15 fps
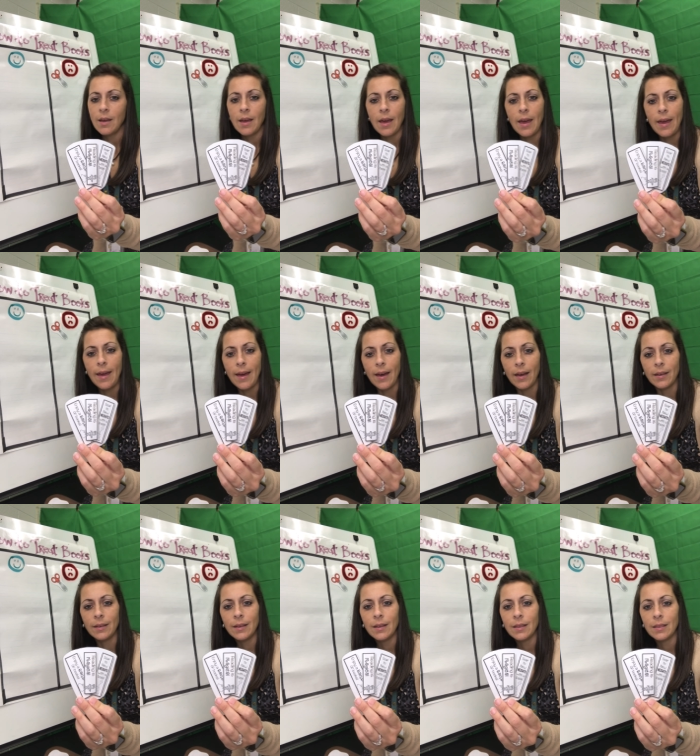
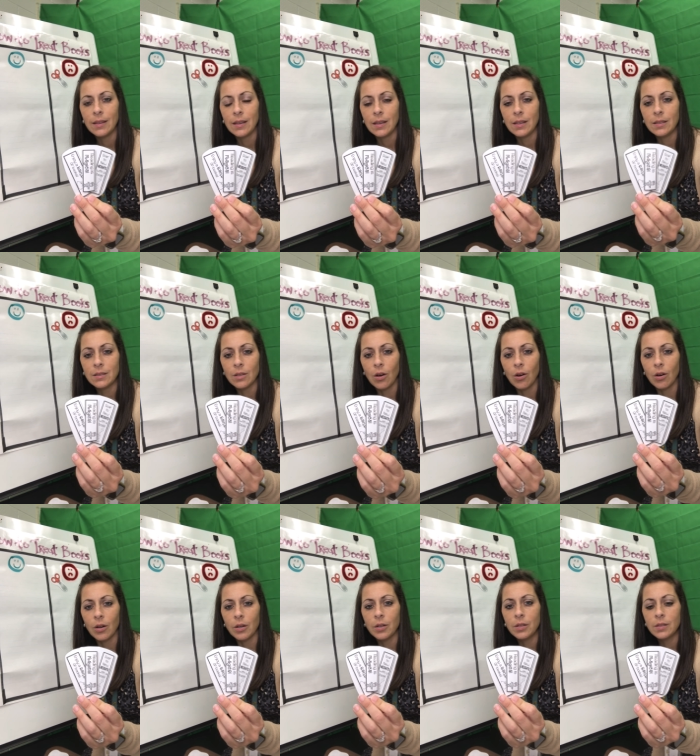and these
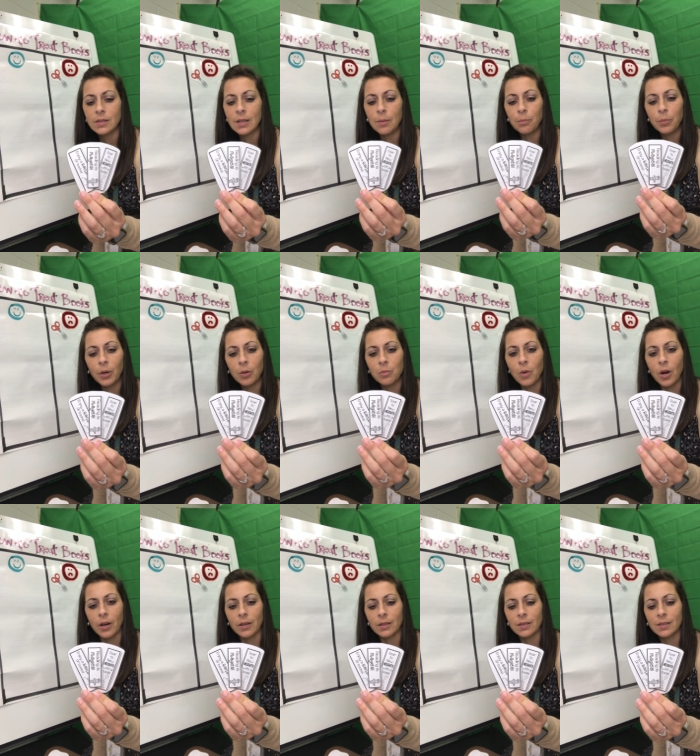are some
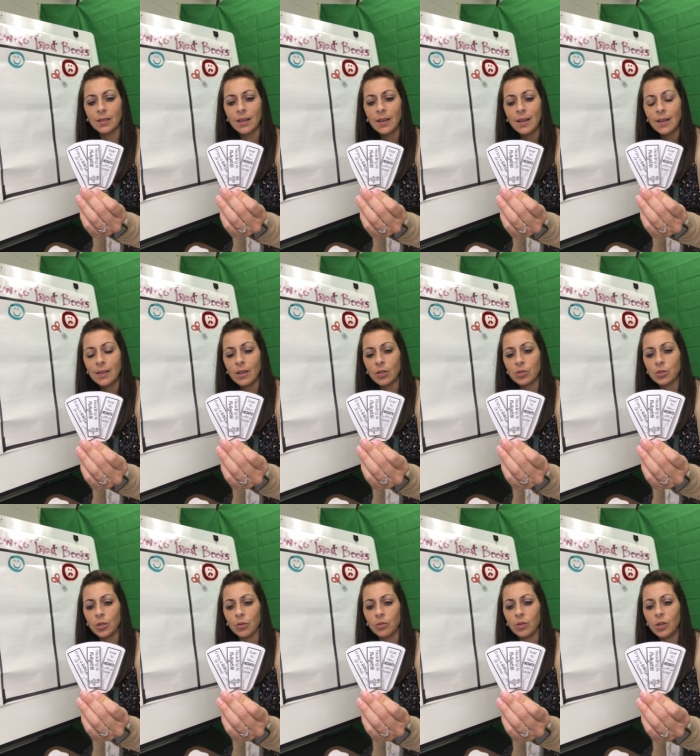bookmarks. They're
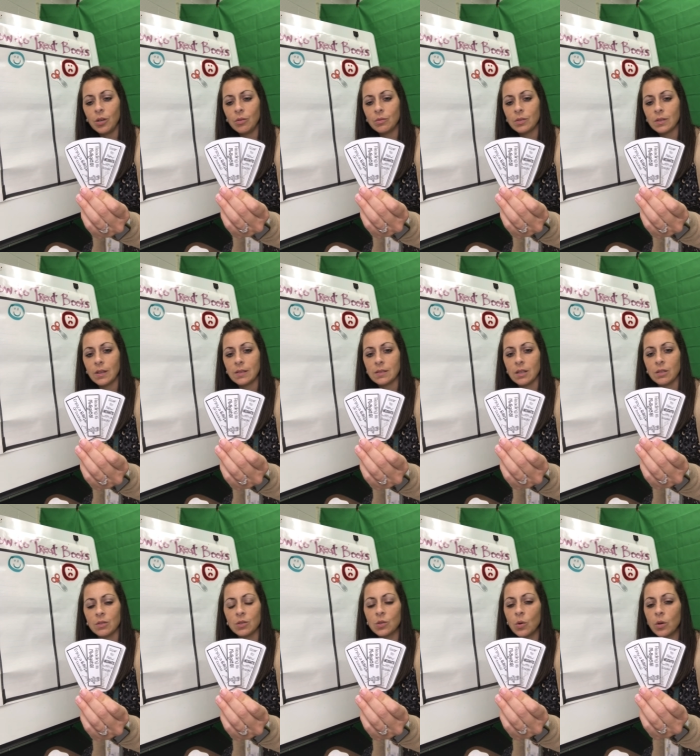so cute. They say,
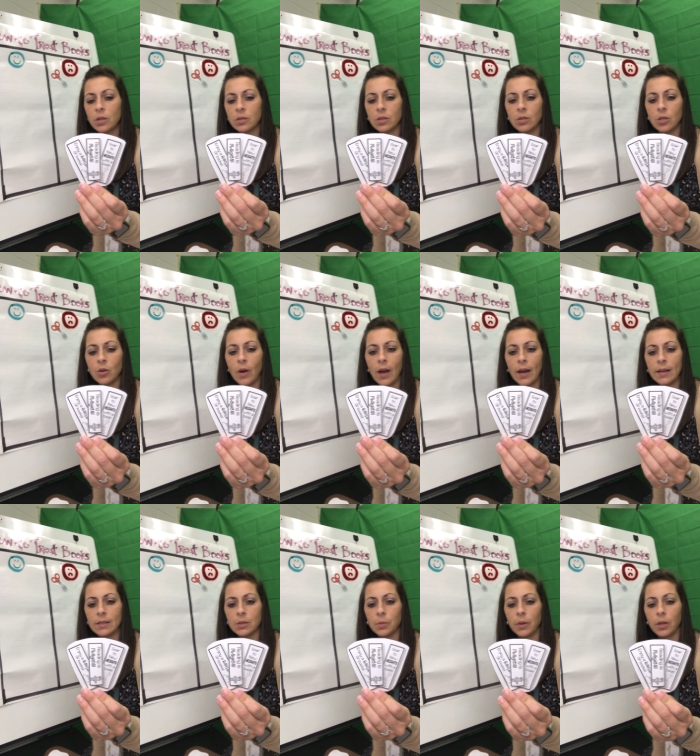soar to new
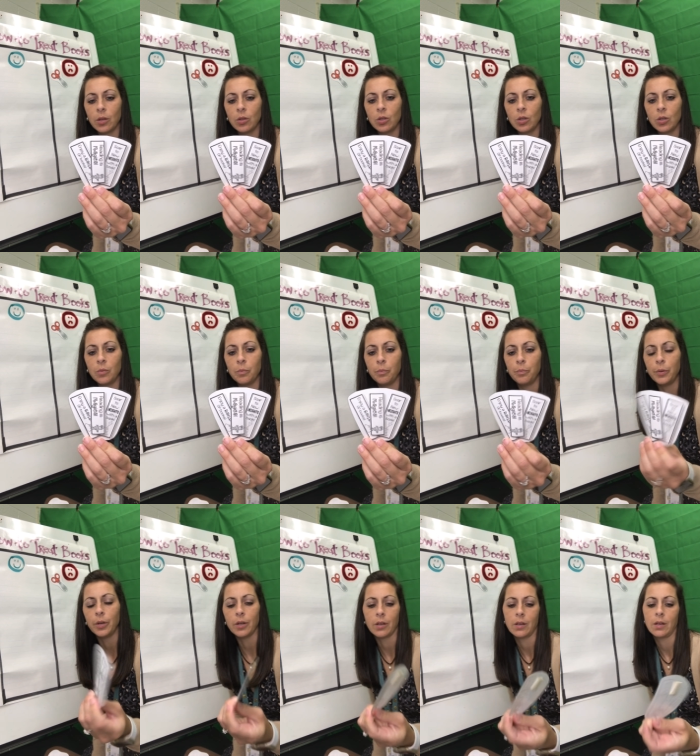heights with a good
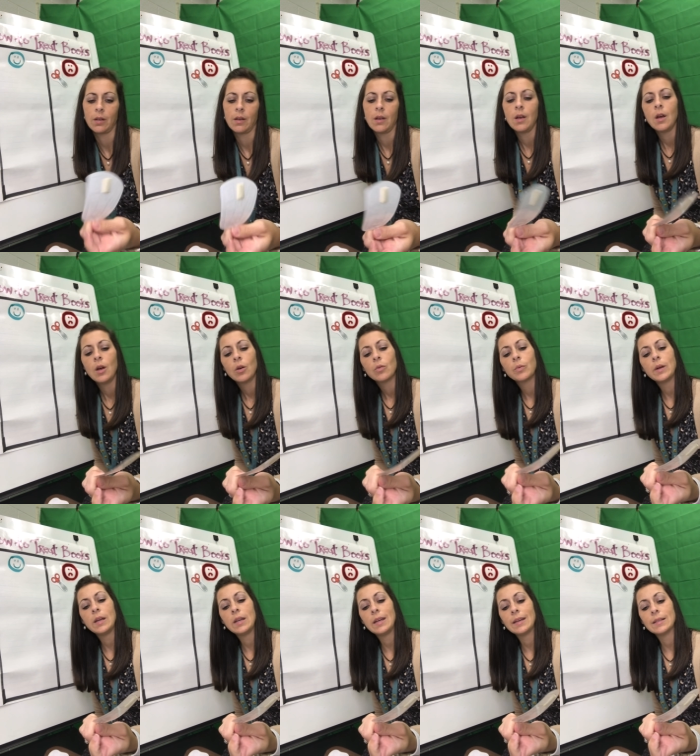book.
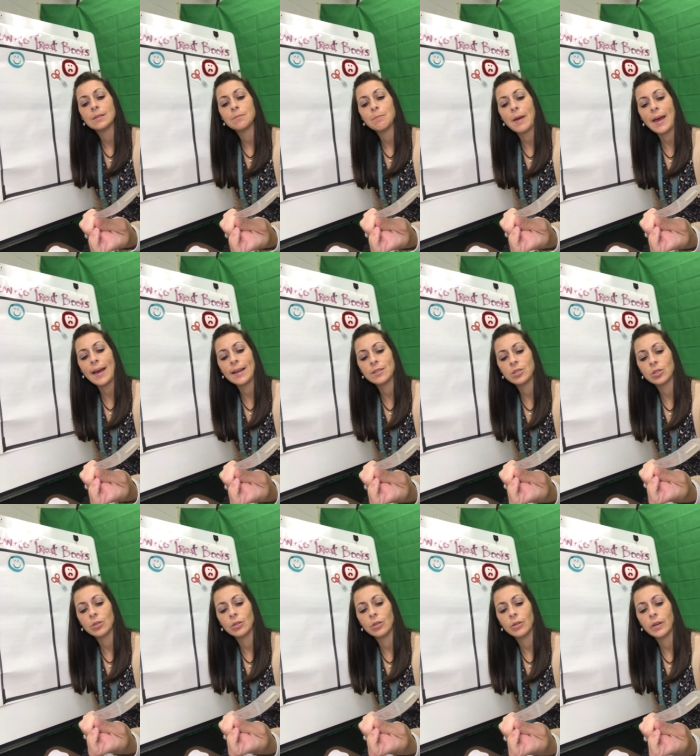Reading is
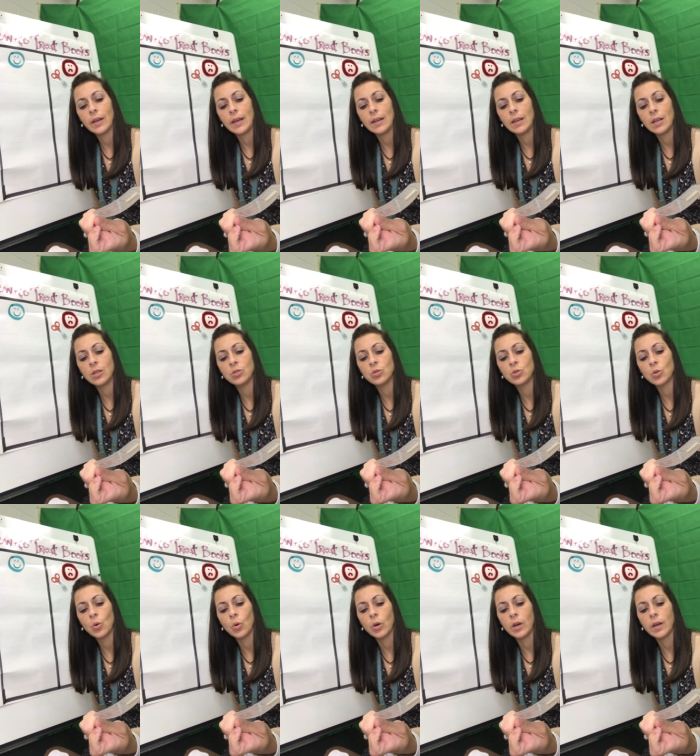magical, and
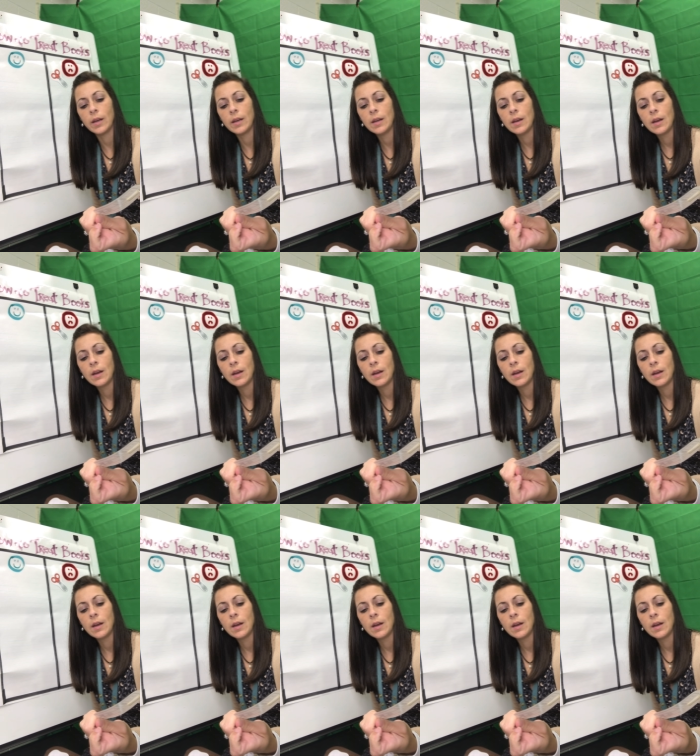enjoy